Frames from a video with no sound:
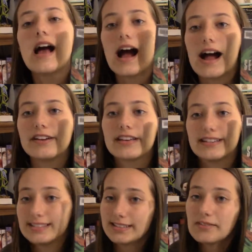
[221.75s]
I
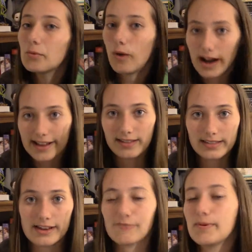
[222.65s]
can see why a
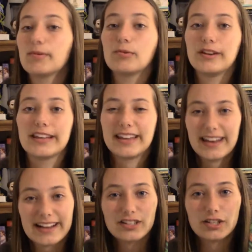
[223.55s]
lot of people would
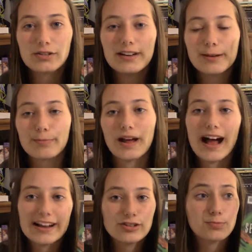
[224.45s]
connect to it, but
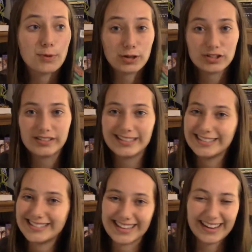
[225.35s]
I just personally
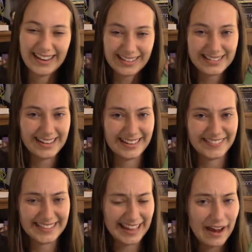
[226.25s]
didn't connect to any
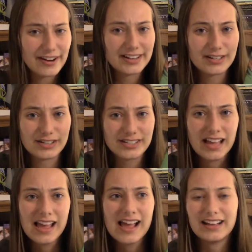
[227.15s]
of the characters,
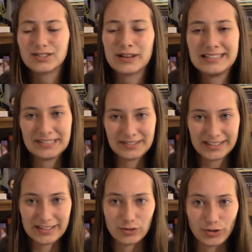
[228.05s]
and so I didn't
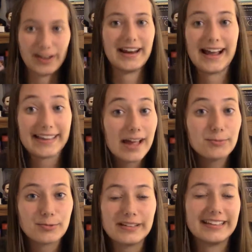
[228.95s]
really enjoy it. I
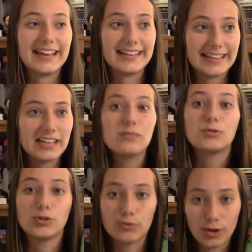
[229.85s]
kept reading. It
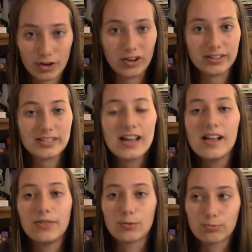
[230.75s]
keeps you hooked.
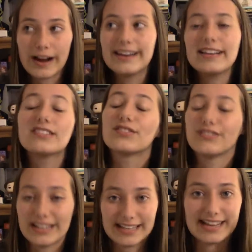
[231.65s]
The writing is
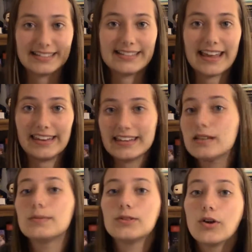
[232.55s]
fantastic, and it
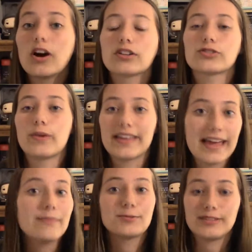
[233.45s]
keeps you hooked, so I
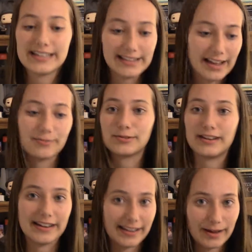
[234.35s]
kept reading and kept
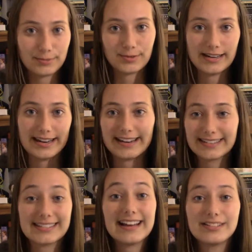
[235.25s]
reading and kept reading it
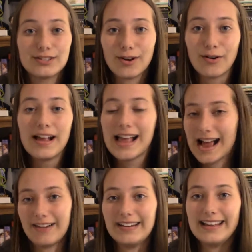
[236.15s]
because I had to know
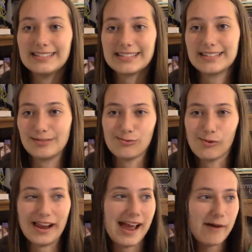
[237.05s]
how it ended and
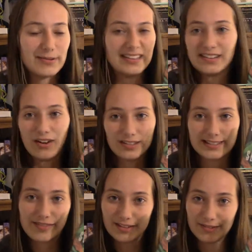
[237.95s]
what happened in all
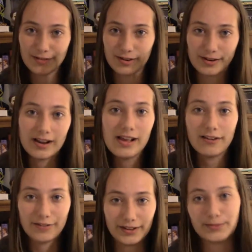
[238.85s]
seven of her failed